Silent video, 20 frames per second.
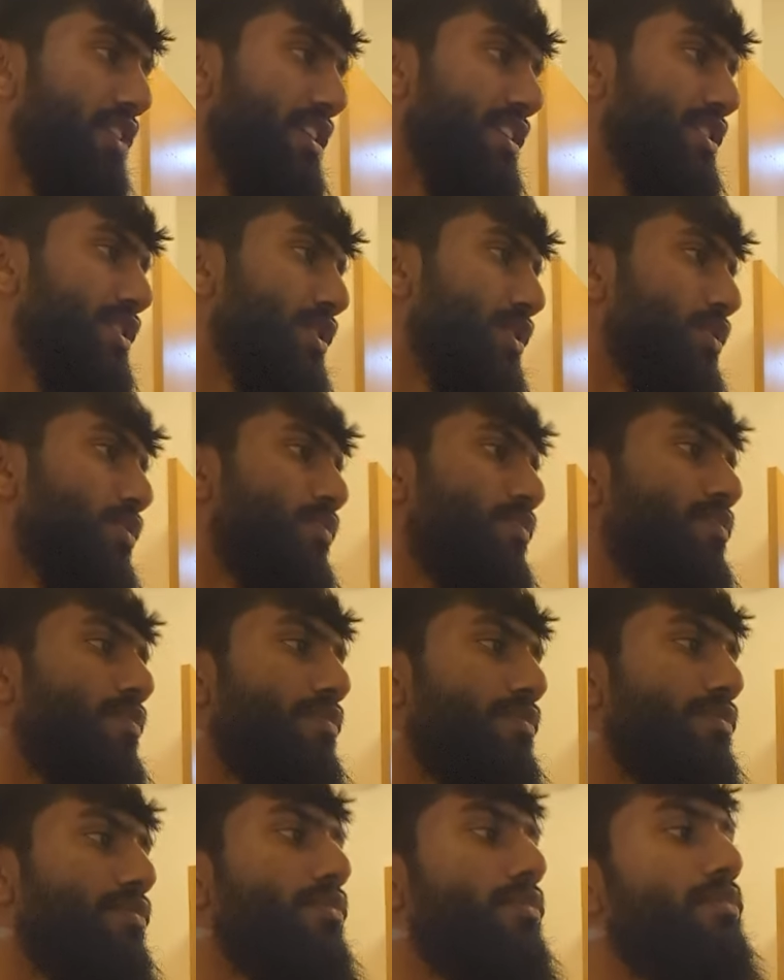So
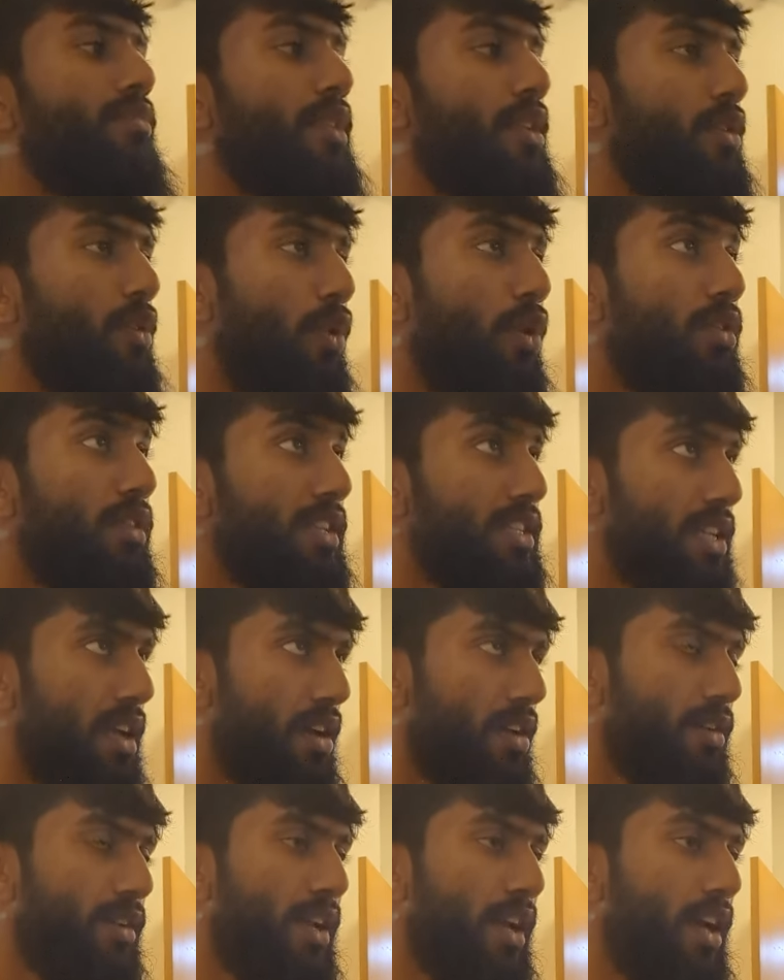all these
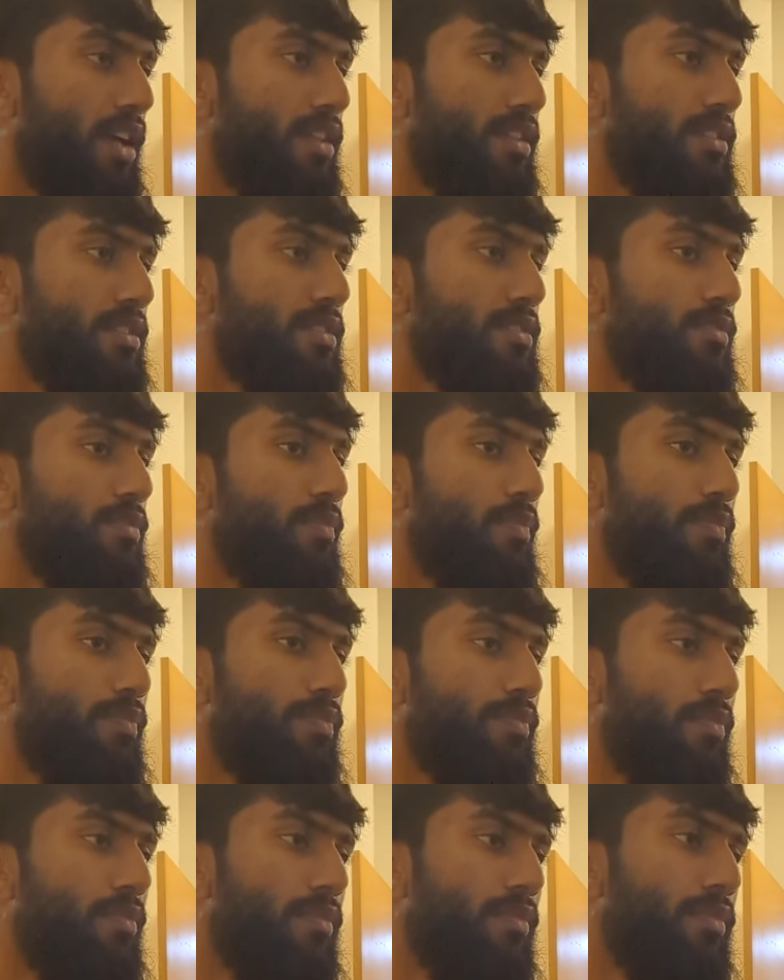harakat,
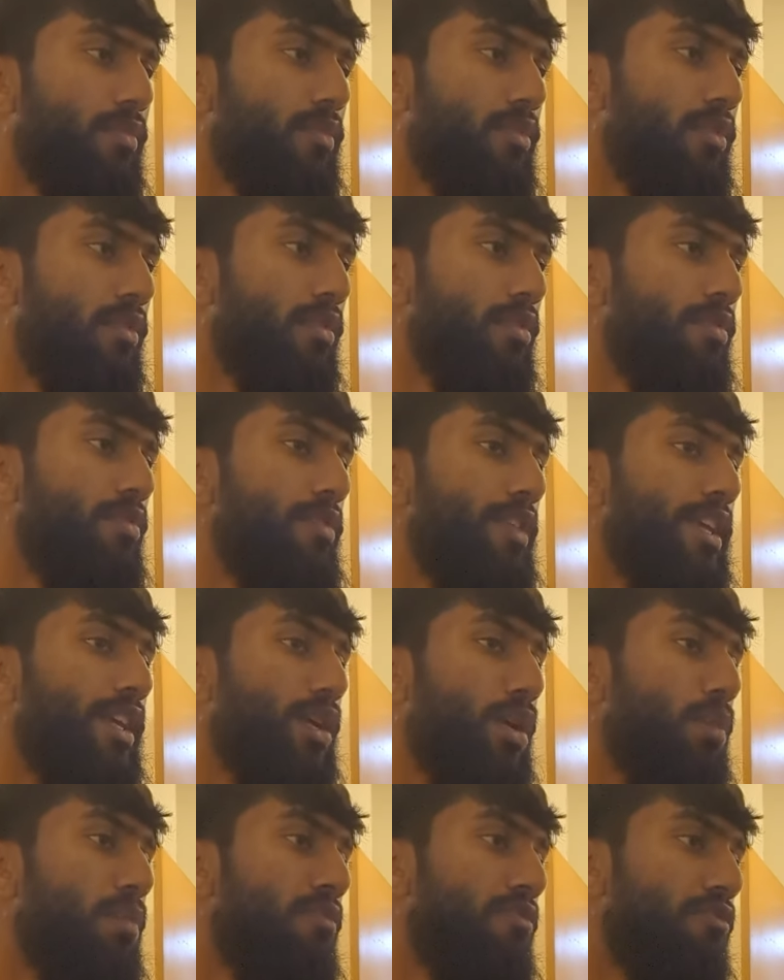they
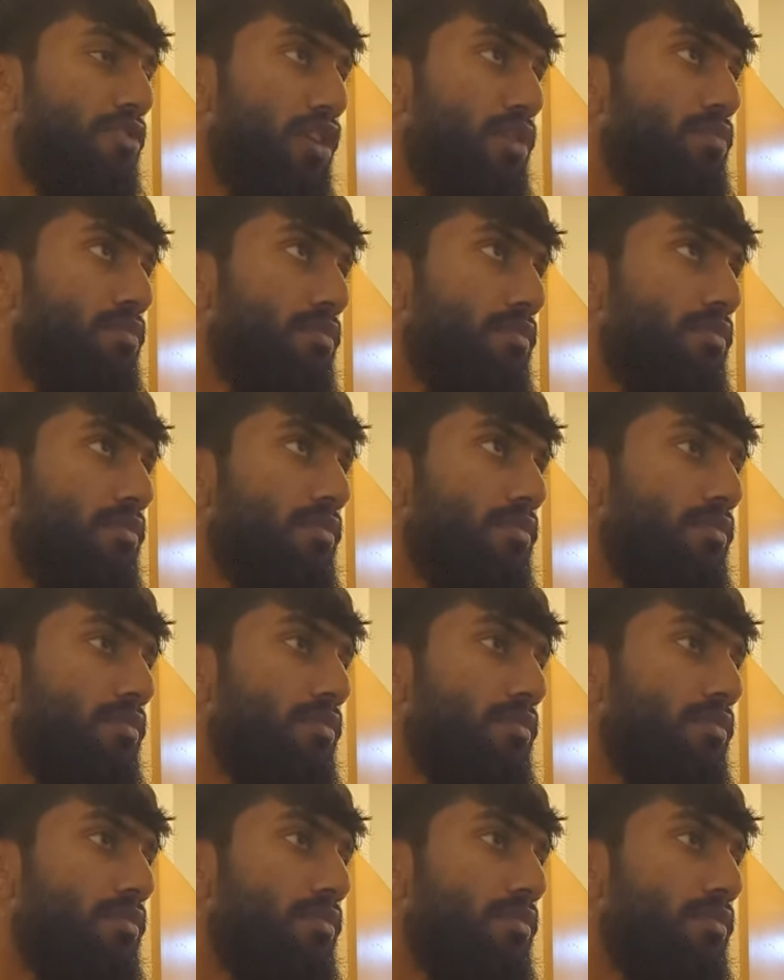come from